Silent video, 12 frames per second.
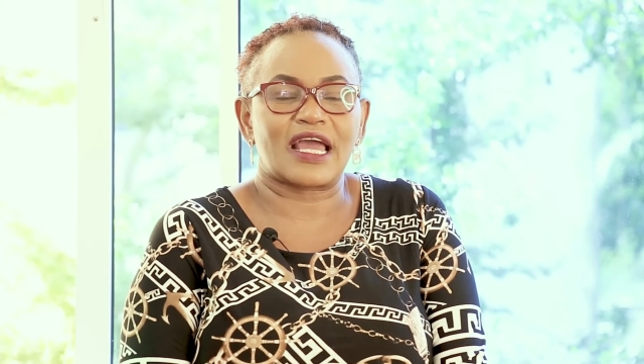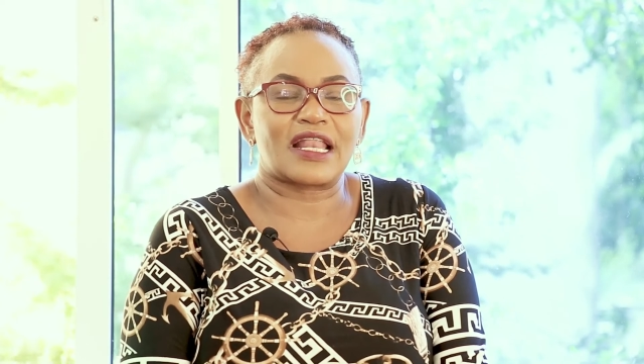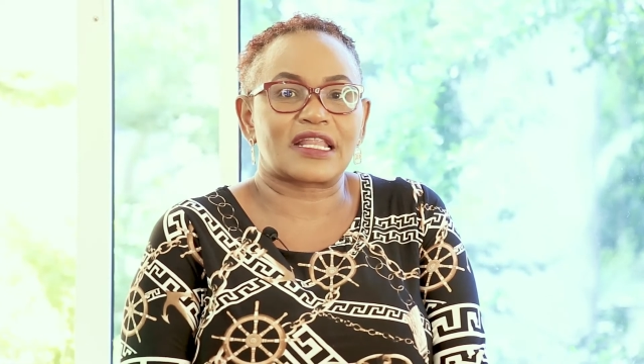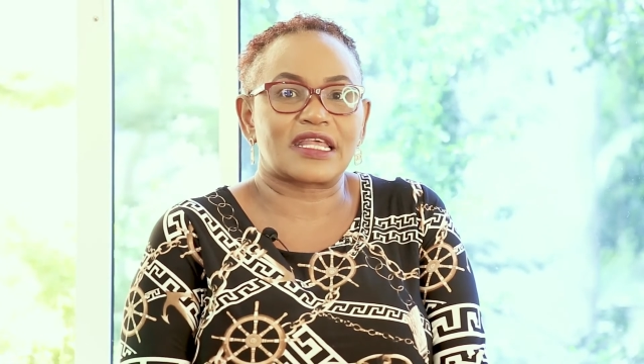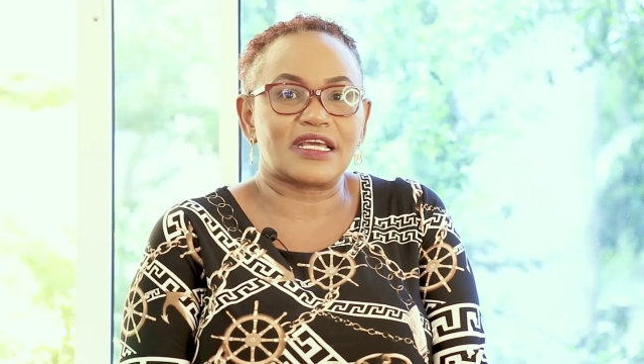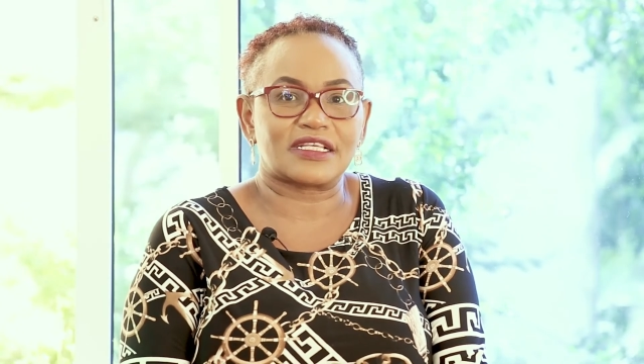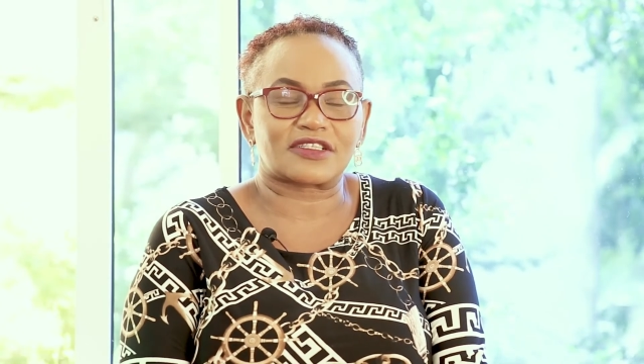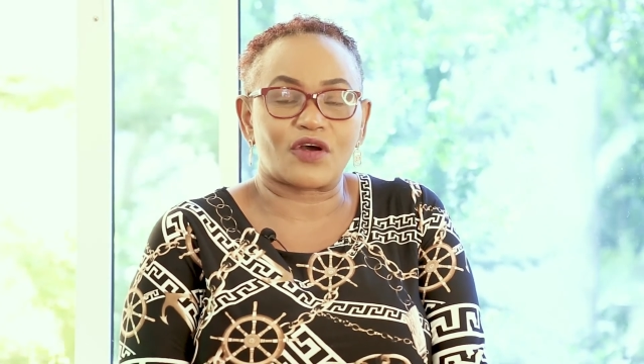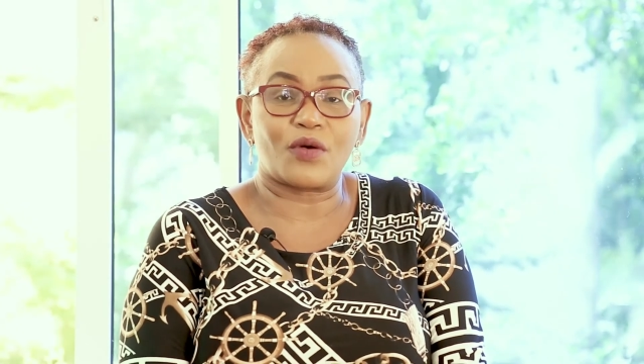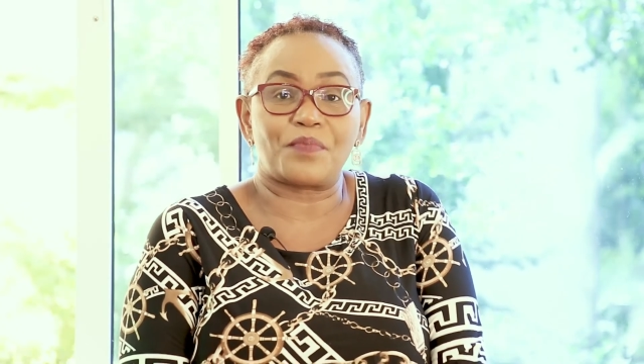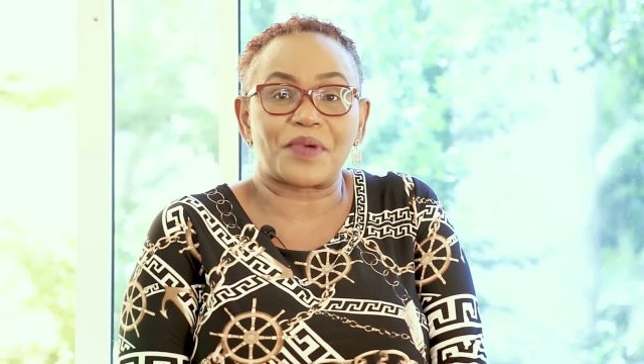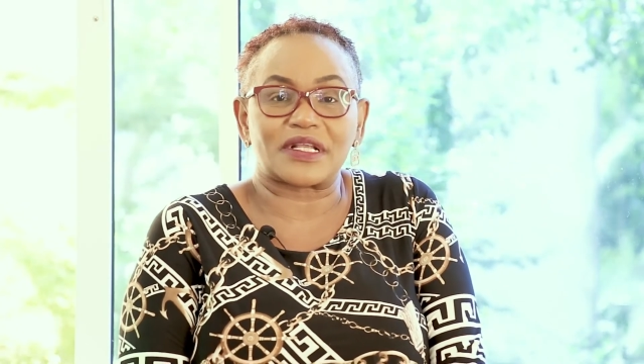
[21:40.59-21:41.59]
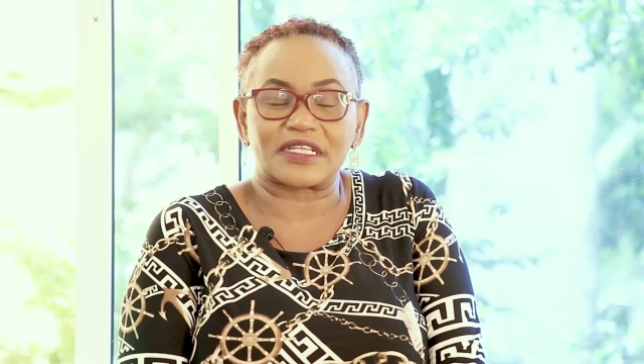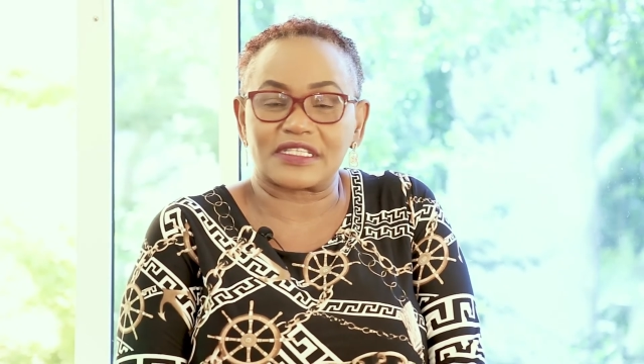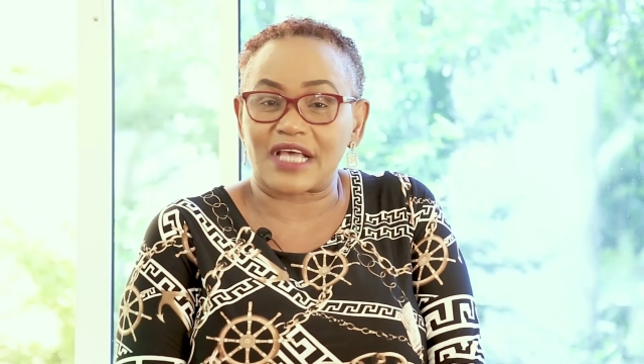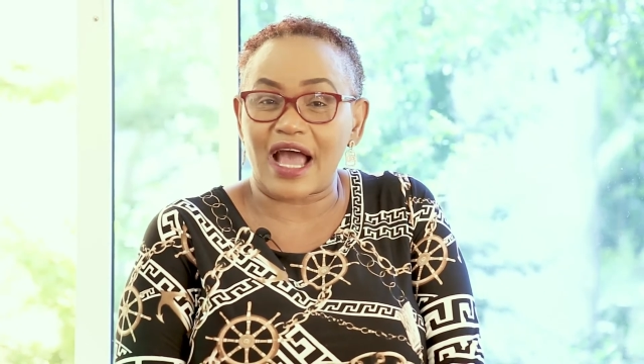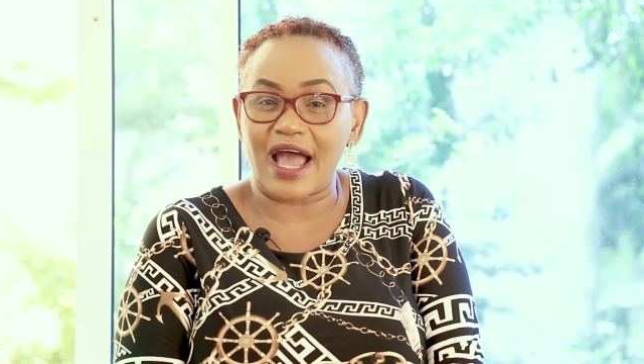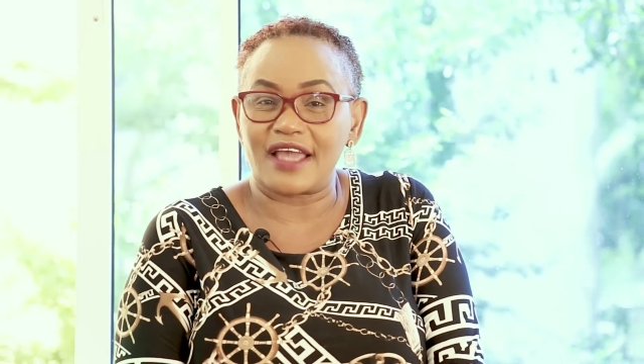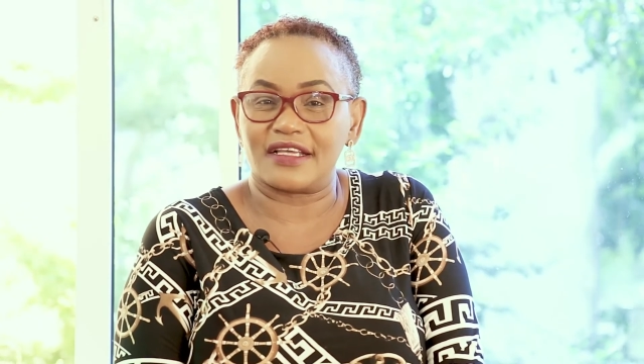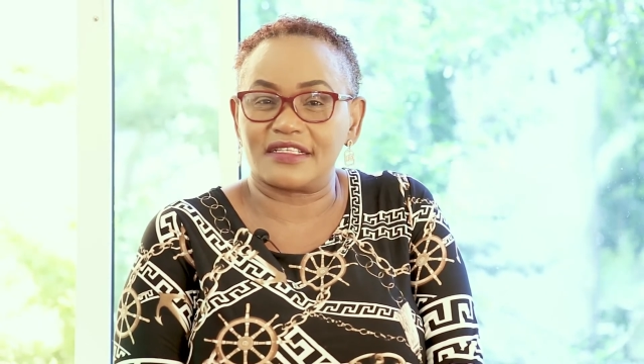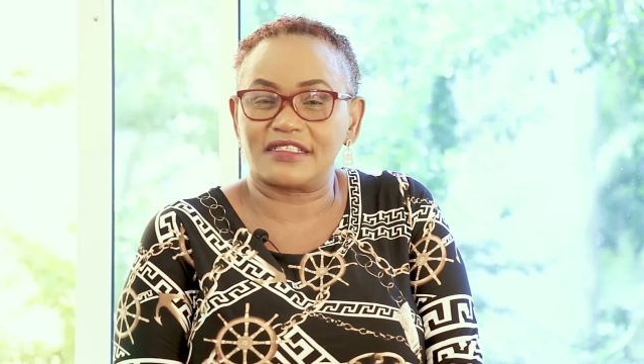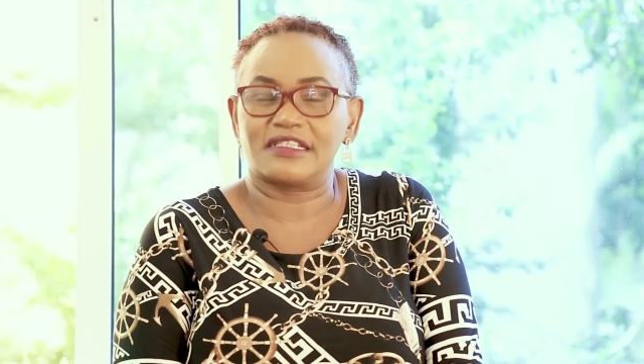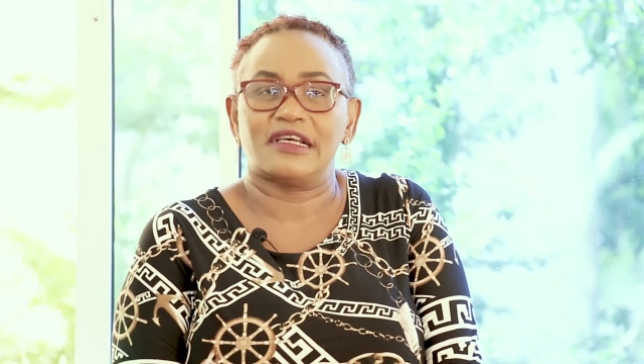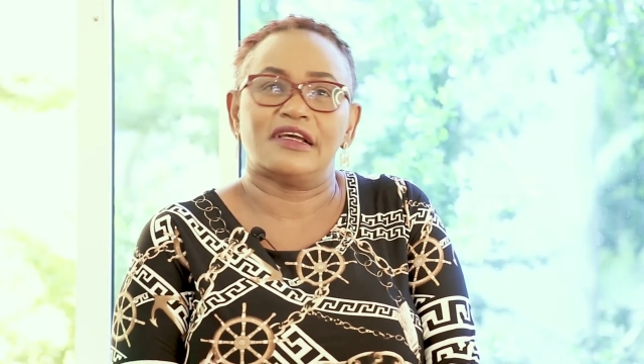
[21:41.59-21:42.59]
And this opened his
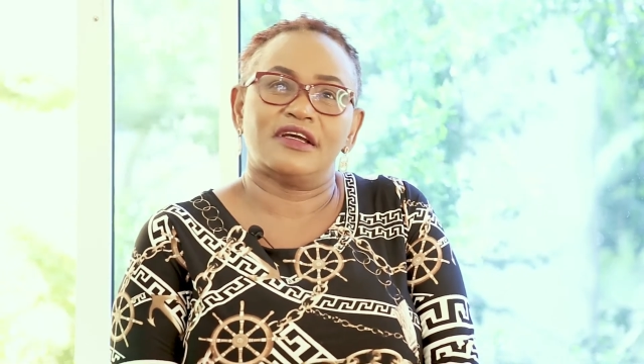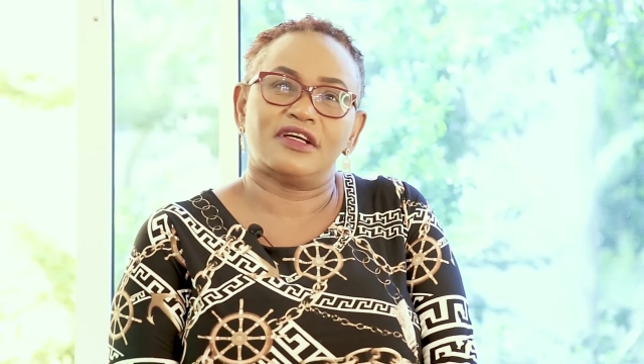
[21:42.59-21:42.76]
eyes